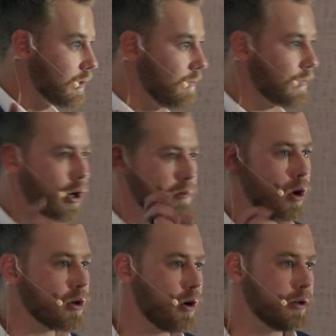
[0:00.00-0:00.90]
it. Go and
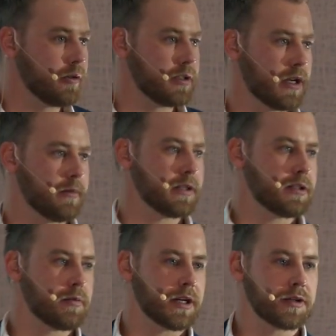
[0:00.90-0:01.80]
mark it on your incoming
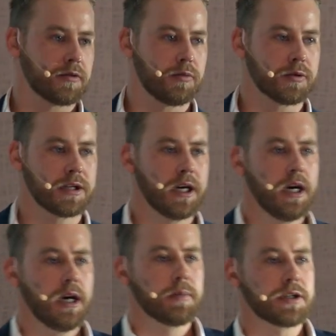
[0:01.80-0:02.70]
inspection reports.
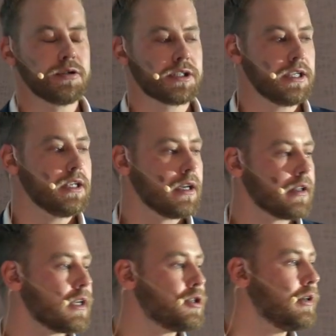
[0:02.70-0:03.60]
But you see here
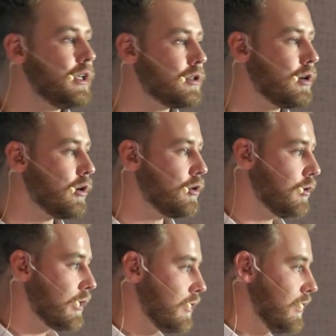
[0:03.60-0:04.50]
that you need to go and
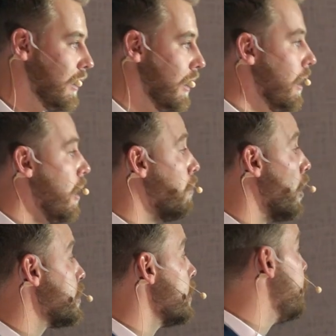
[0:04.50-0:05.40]
do it. Most